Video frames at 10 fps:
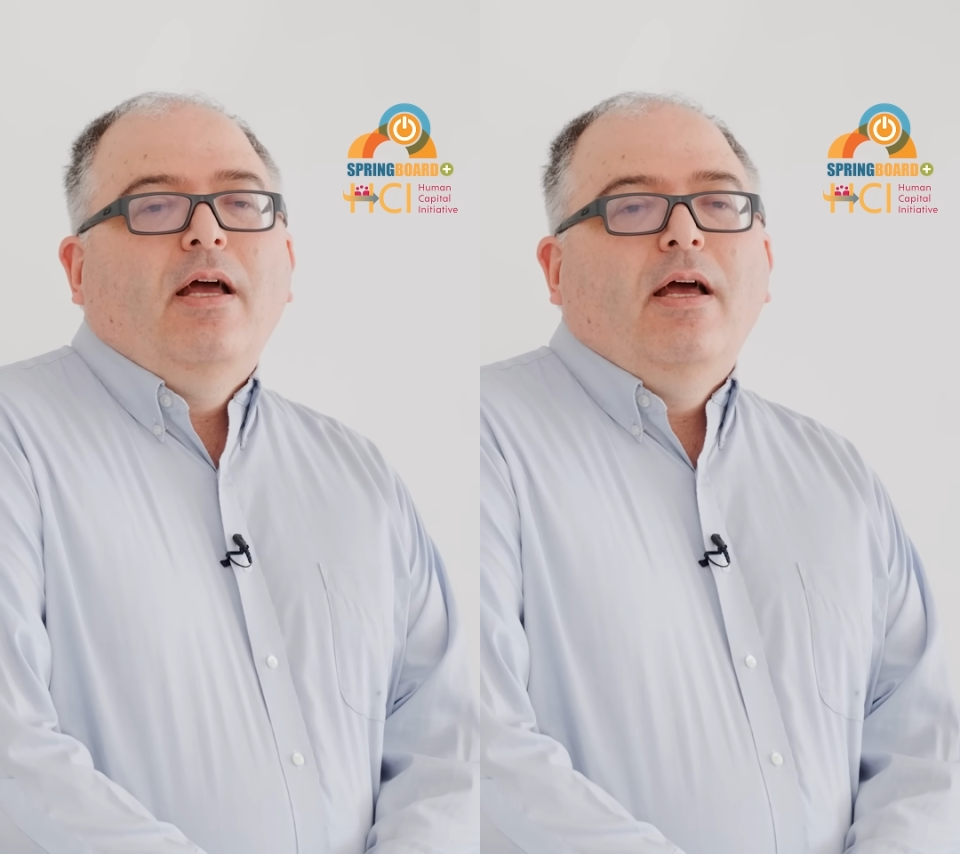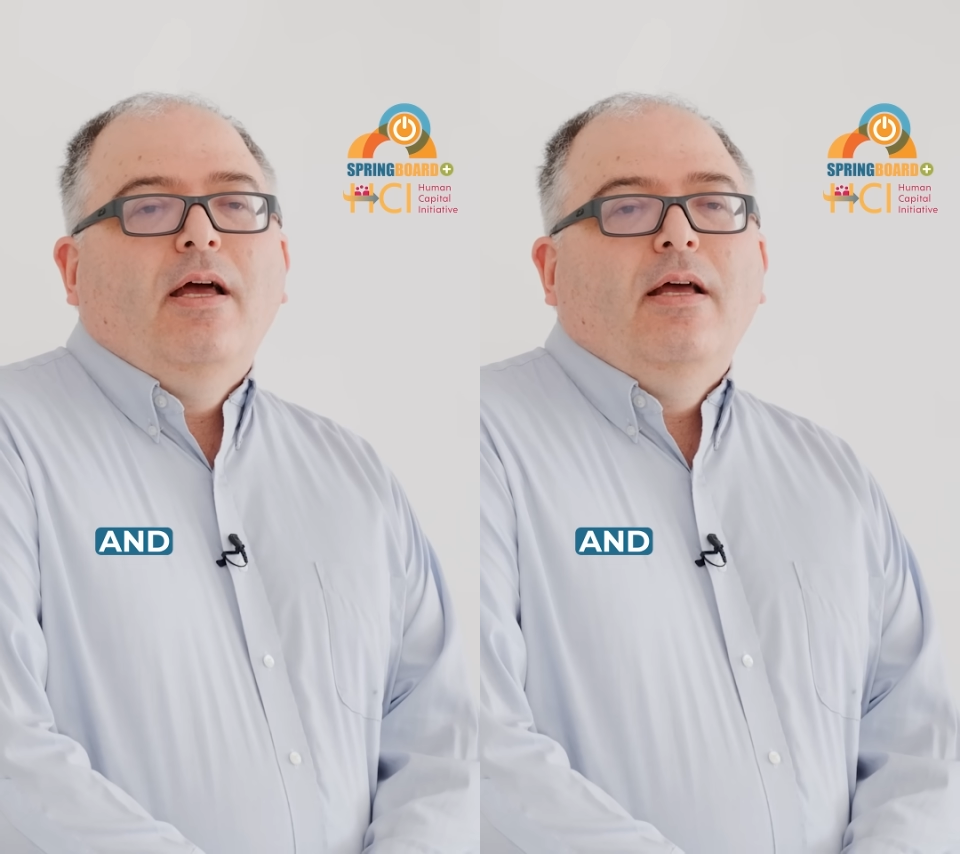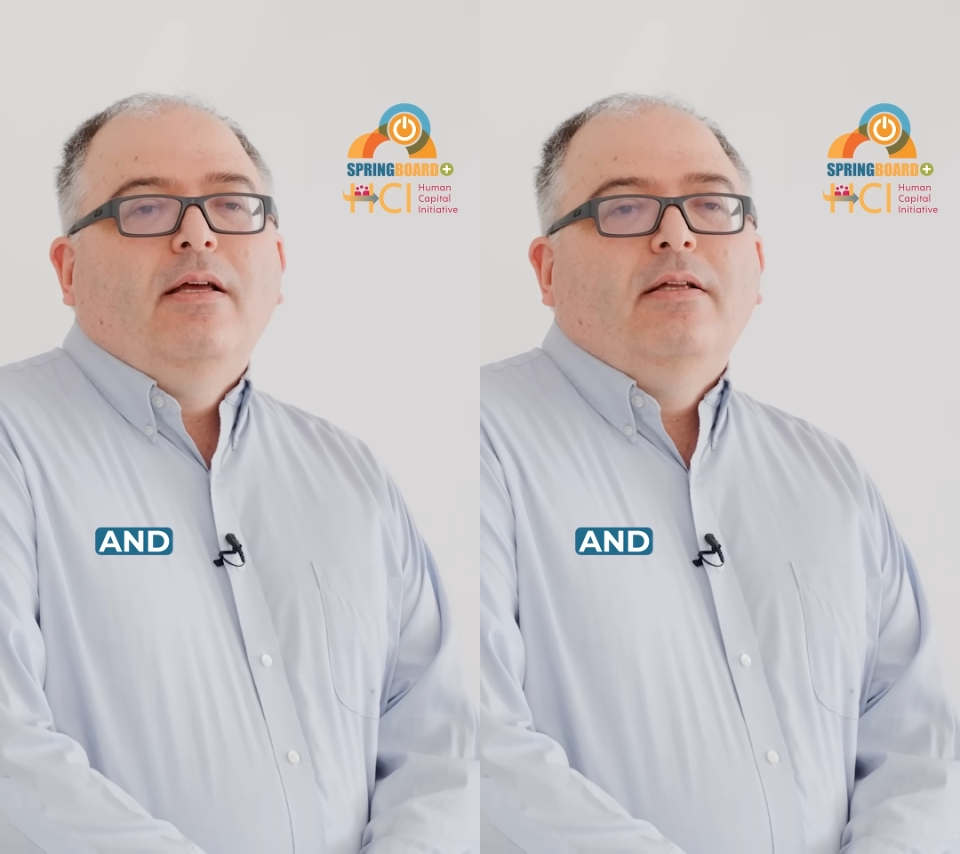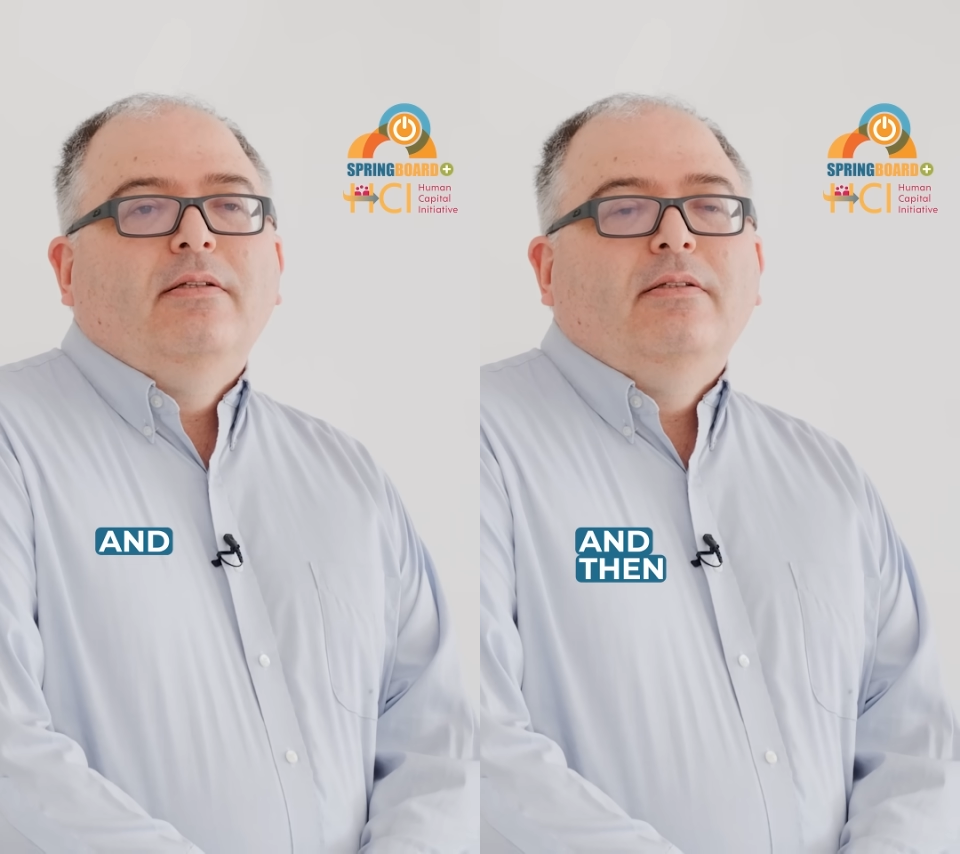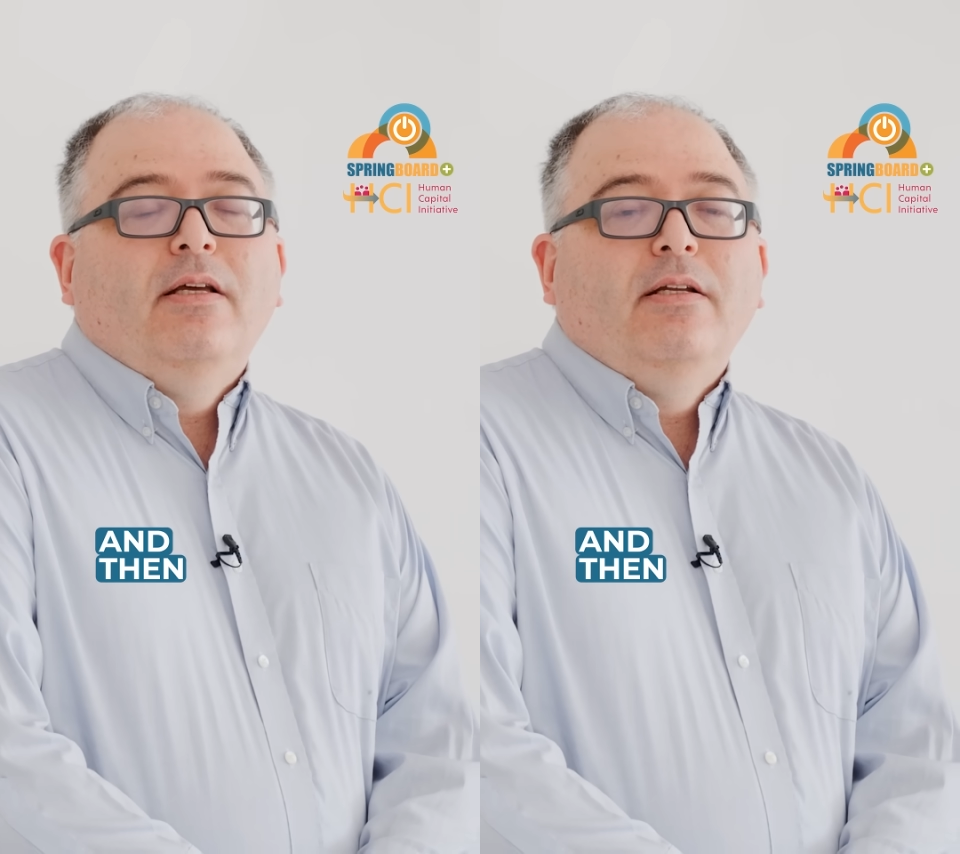
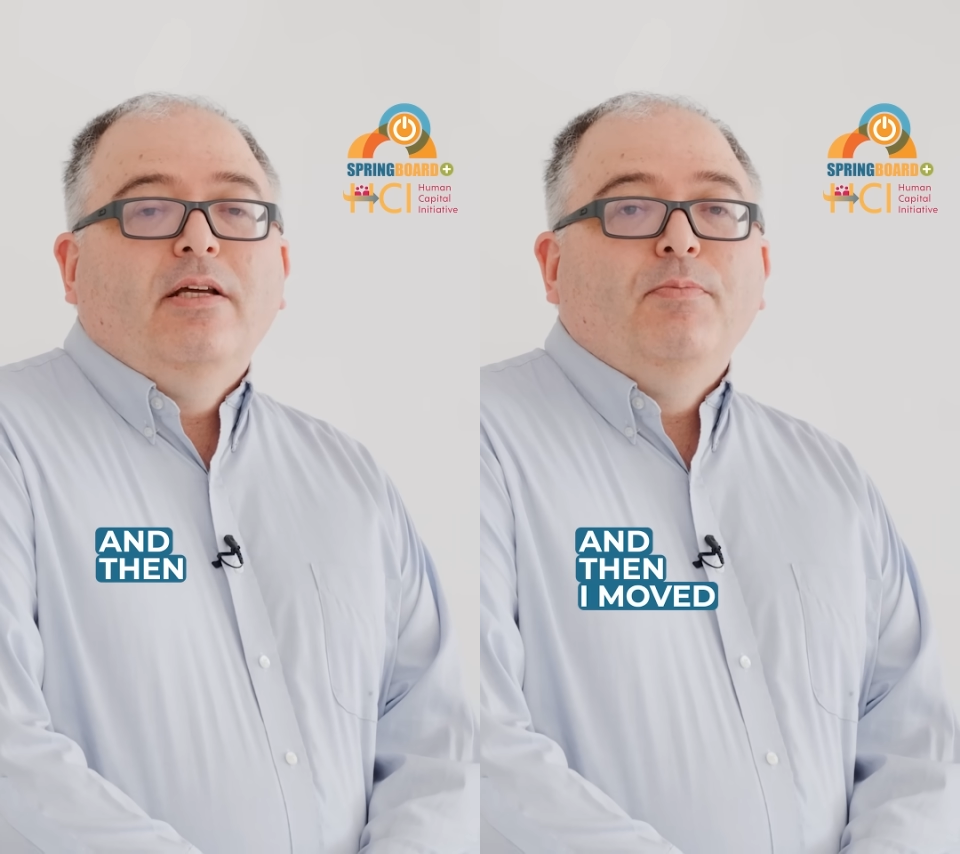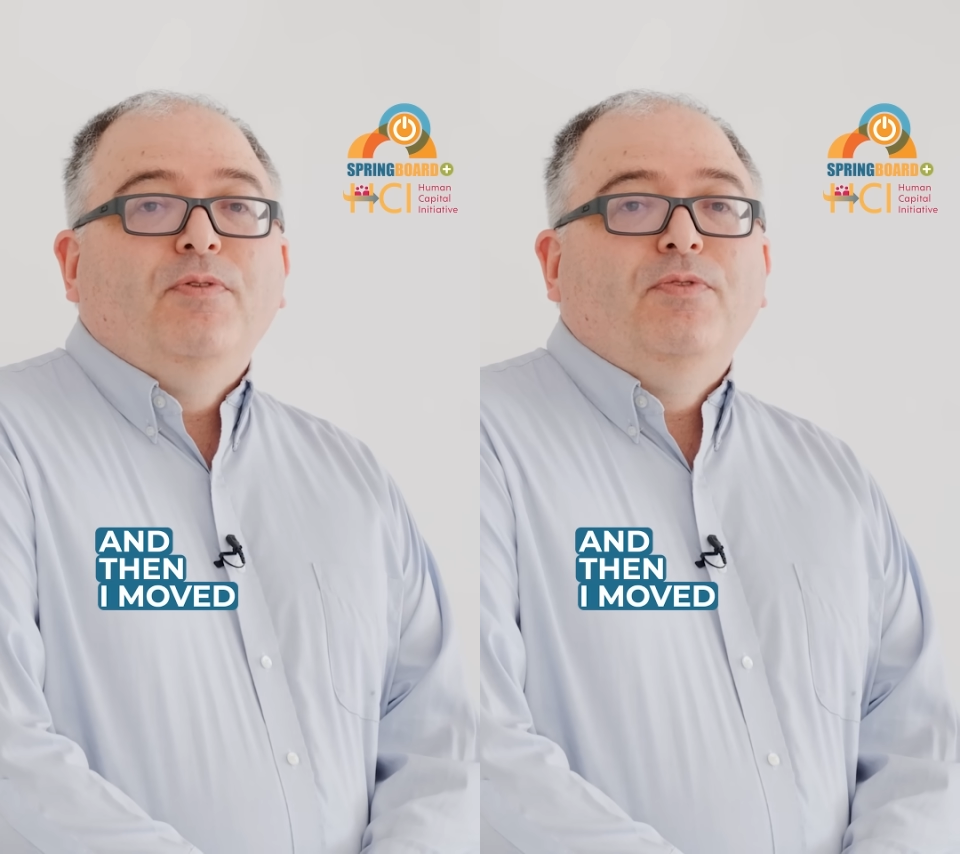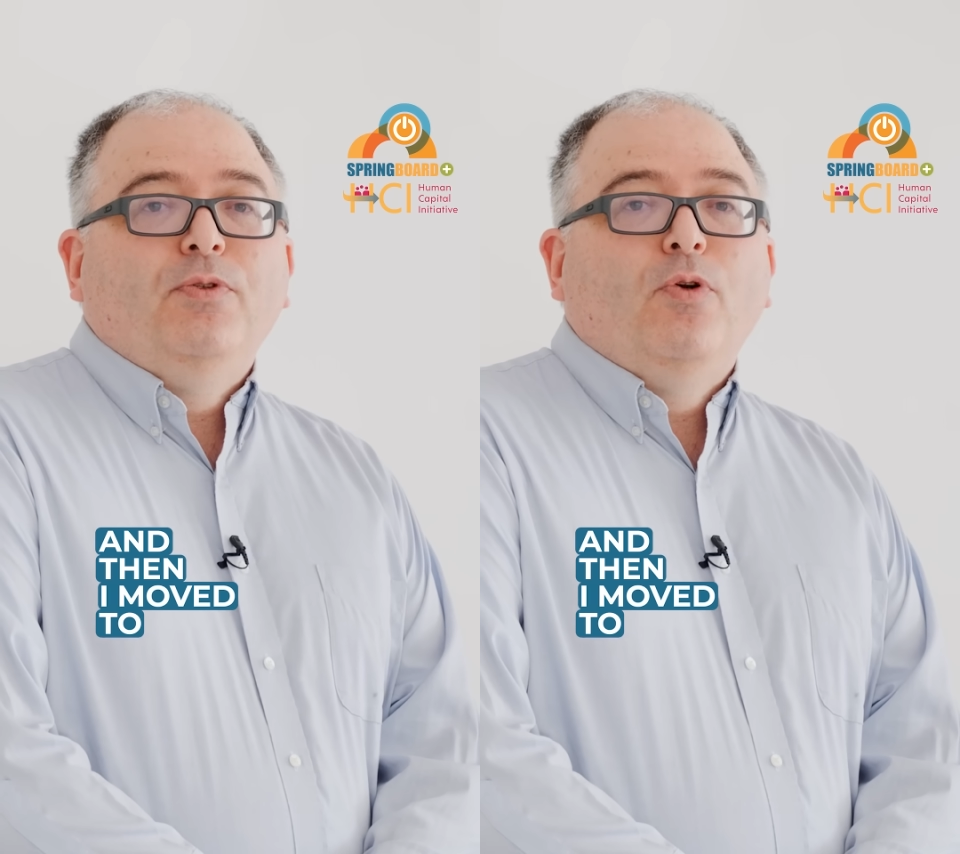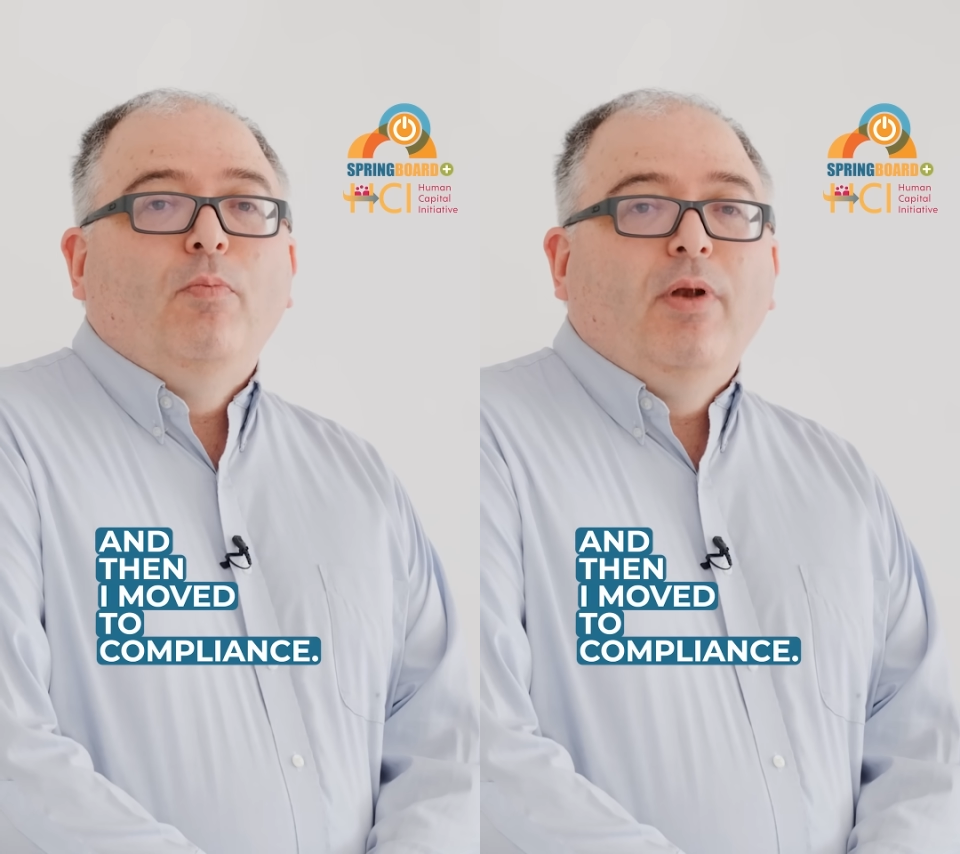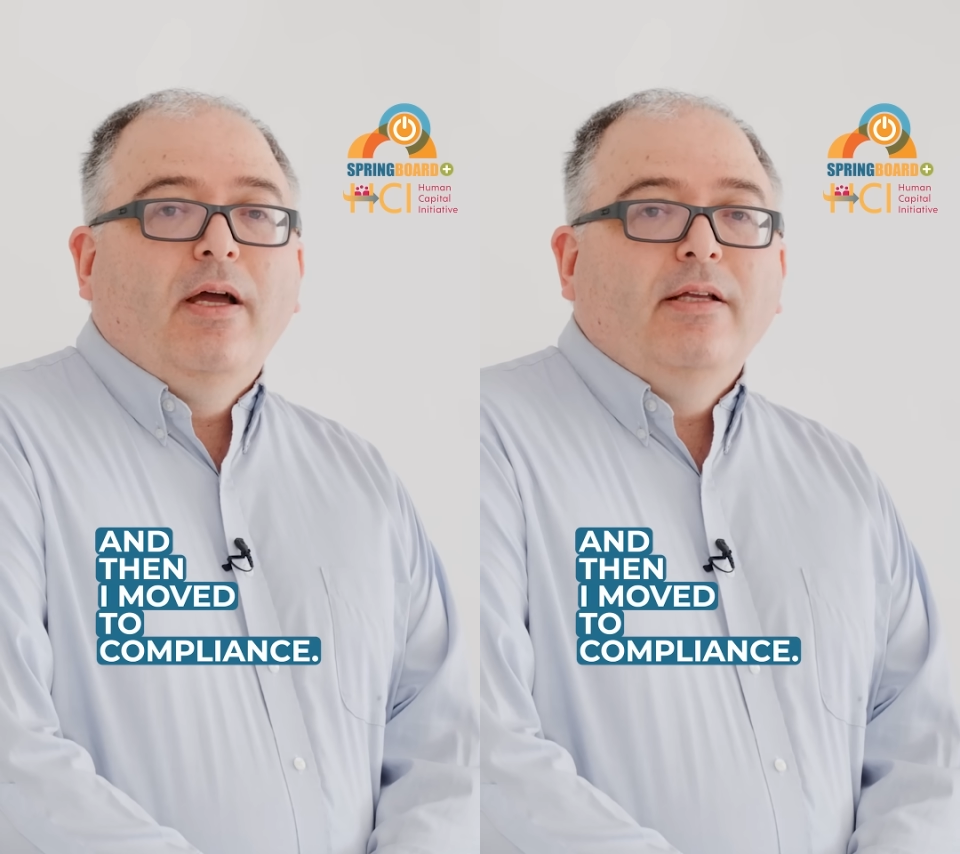and then I moved to
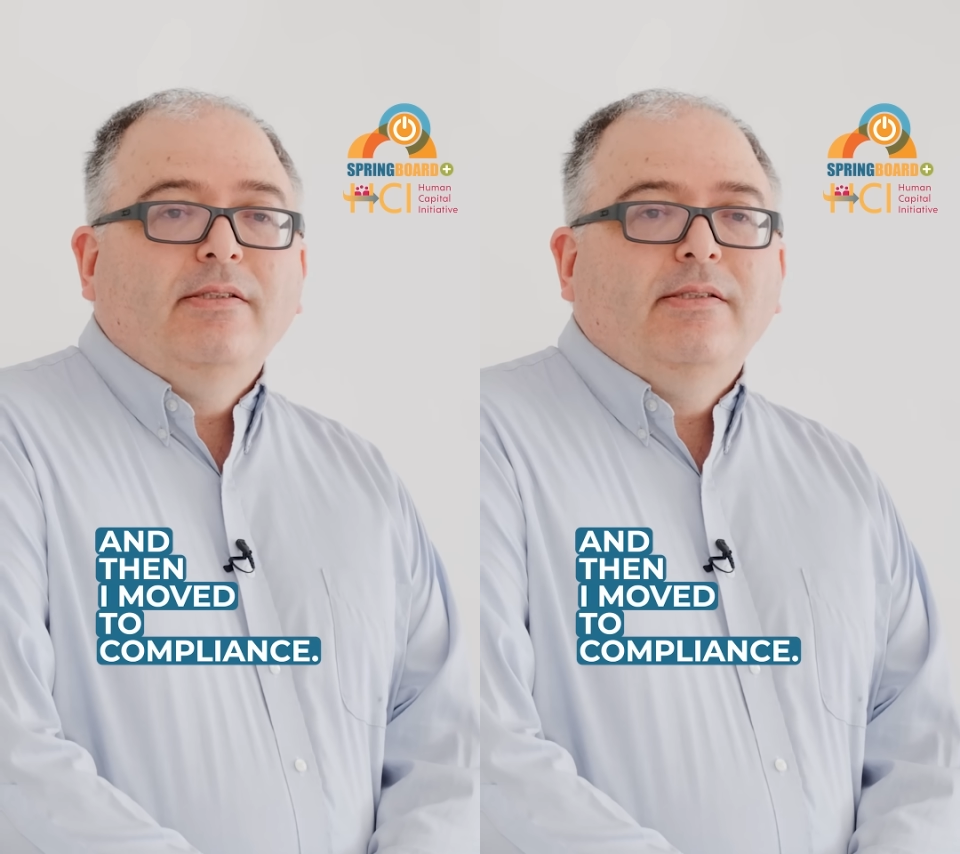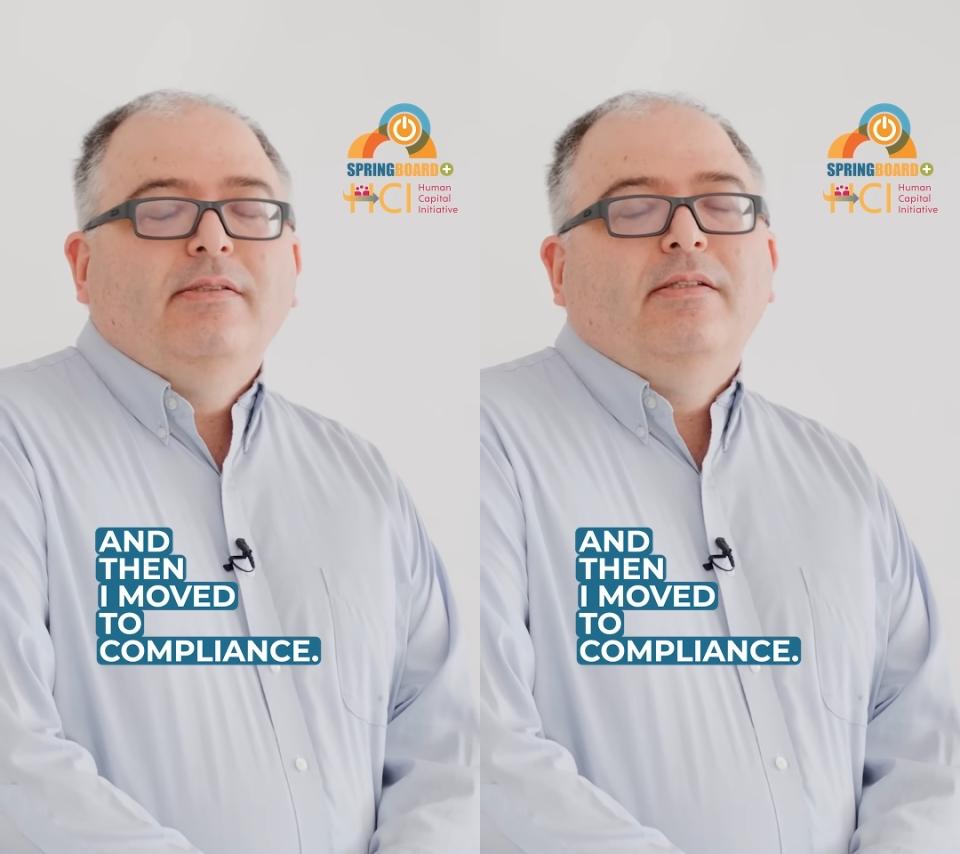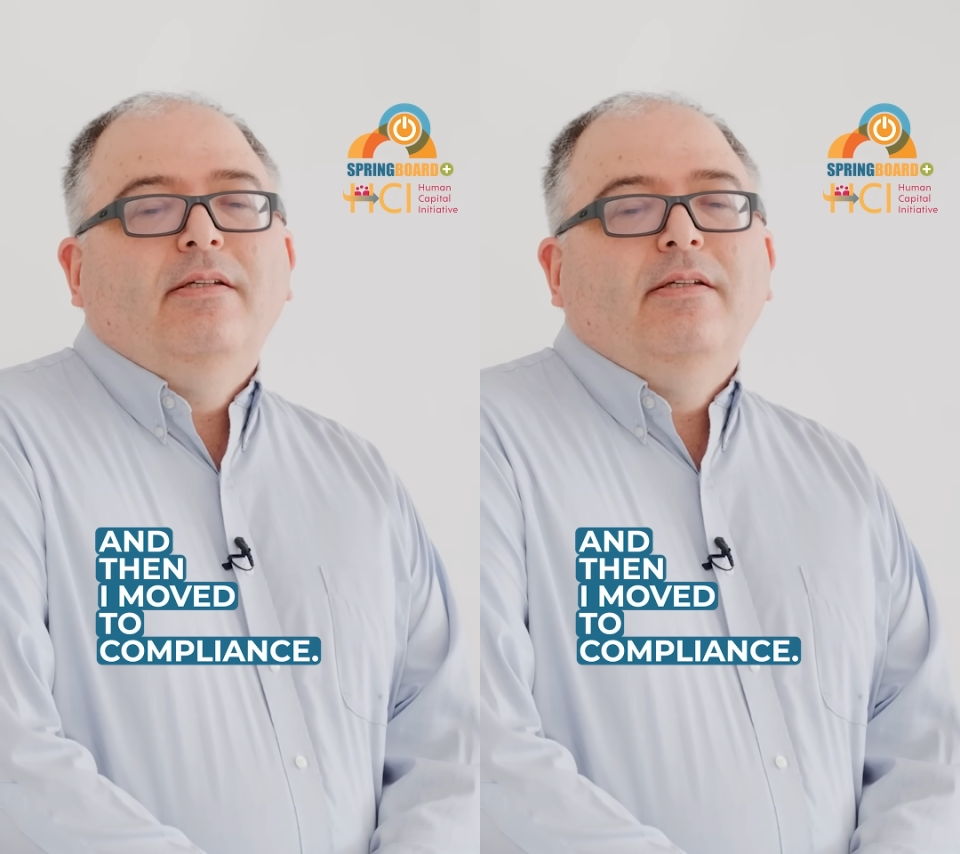compliance.